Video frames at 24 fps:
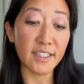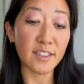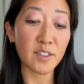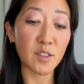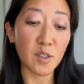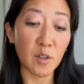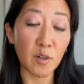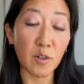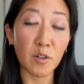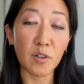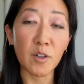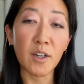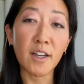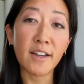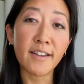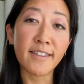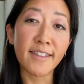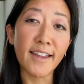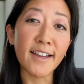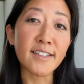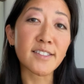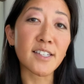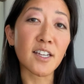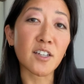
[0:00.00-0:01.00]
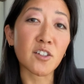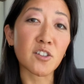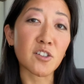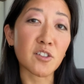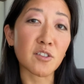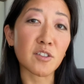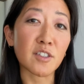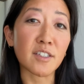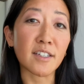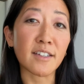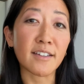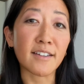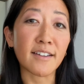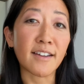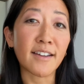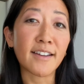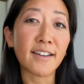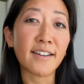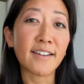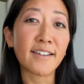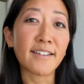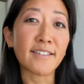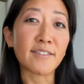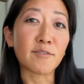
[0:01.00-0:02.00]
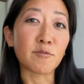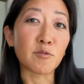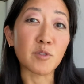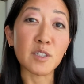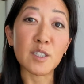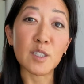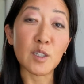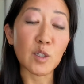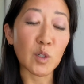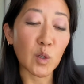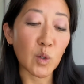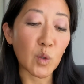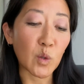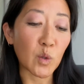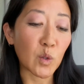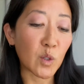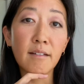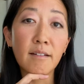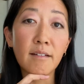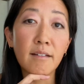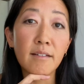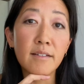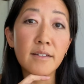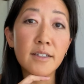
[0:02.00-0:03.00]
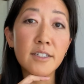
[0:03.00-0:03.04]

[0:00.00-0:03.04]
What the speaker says: So that's actually really cool.